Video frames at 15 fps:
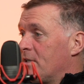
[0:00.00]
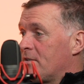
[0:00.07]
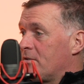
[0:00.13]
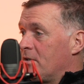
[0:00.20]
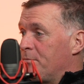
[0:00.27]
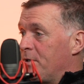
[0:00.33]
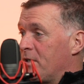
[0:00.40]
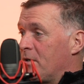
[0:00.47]
that
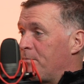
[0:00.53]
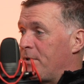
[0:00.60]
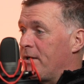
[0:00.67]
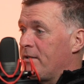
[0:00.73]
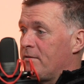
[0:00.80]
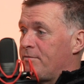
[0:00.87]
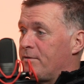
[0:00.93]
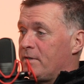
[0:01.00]
time he got
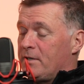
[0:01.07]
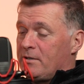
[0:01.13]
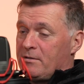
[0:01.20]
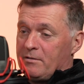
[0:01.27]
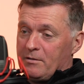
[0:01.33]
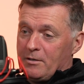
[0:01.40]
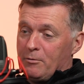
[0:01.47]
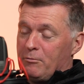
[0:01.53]
banned for that
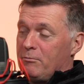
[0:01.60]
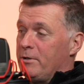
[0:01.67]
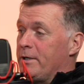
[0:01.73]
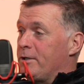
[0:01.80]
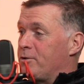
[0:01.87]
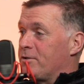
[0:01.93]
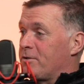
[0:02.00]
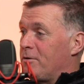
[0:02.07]

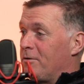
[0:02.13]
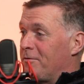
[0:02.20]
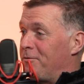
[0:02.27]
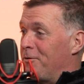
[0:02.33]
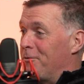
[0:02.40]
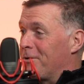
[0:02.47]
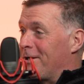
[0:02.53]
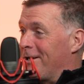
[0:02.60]
outrageous kung
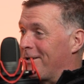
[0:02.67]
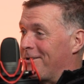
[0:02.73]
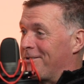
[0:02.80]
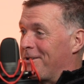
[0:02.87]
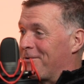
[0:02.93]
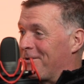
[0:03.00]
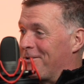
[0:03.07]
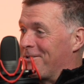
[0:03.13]
fu kick
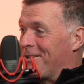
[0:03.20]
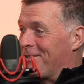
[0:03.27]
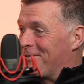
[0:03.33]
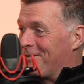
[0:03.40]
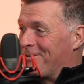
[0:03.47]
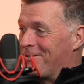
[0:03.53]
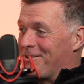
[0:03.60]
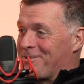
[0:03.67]

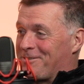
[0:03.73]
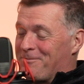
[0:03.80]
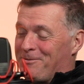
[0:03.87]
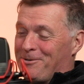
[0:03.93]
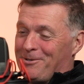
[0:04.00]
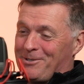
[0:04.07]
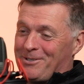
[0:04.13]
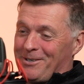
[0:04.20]
on that
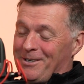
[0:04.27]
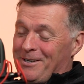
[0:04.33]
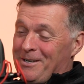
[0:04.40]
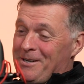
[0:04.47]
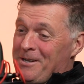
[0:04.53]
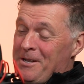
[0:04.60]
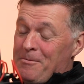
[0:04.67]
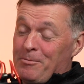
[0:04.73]
supporter.
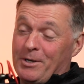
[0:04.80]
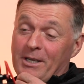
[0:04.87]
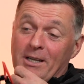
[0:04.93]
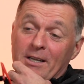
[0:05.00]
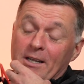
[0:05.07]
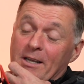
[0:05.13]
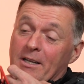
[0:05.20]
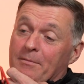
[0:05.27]
But
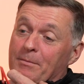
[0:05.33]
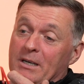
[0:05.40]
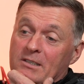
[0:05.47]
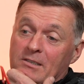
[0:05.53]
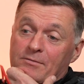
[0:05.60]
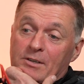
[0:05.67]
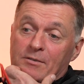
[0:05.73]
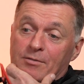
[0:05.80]
he had a
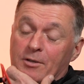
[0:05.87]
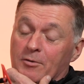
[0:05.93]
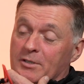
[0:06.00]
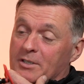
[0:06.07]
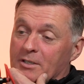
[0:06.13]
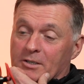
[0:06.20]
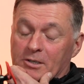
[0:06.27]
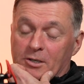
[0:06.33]
massive
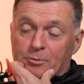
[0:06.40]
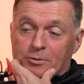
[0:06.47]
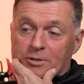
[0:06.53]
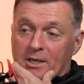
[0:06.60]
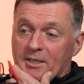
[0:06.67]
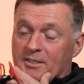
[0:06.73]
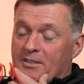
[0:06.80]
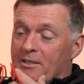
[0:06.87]
influence, and you were
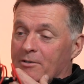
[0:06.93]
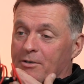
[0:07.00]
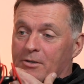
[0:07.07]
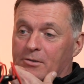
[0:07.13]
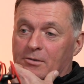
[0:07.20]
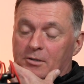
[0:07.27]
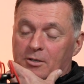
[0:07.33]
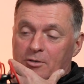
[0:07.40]
asking, like,
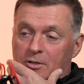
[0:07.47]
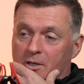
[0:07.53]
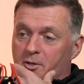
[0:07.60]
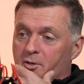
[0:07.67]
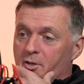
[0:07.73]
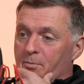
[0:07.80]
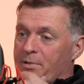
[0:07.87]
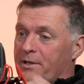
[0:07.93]
you
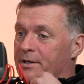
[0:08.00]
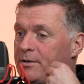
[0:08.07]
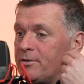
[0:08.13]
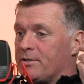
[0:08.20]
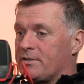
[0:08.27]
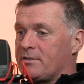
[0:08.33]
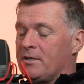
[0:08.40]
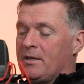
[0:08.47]
know the
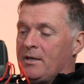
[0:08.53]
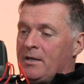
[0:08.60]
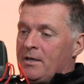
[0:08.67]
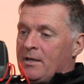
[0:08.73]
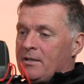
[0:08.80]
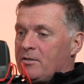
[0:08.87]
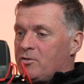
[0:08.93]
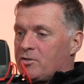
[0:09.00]
players,
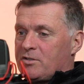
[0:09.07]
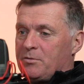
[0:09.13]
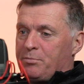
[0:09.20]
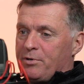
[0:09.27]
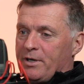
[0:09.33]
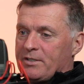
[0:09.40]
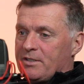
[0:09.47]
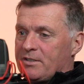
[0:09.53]
just the
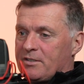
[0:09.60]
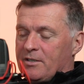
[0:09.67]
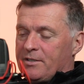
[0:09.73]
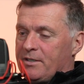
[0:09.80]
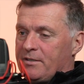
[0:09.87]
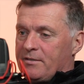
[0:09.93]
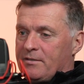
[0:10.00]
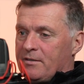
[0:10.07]
presence on
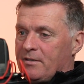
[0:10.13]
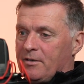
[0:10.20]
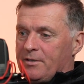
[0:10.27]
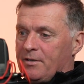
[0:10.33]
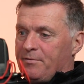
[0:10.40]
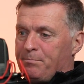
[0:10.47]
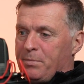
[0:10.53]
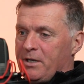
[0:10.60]

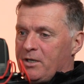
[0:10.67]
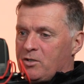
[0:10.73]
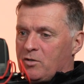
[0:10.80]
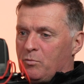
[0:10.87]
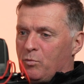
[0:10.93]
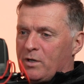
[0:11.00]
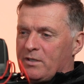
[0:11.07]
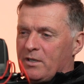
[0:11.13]
the pitch
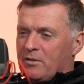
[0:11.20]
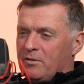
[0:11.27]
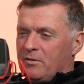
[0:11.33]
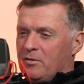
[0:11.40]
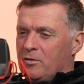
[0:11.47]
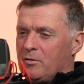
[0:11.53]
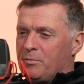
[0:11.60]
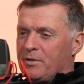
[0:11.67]
and what they could
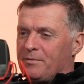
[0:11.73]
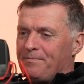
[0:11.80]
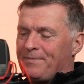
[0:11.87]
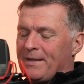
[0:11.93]
do. But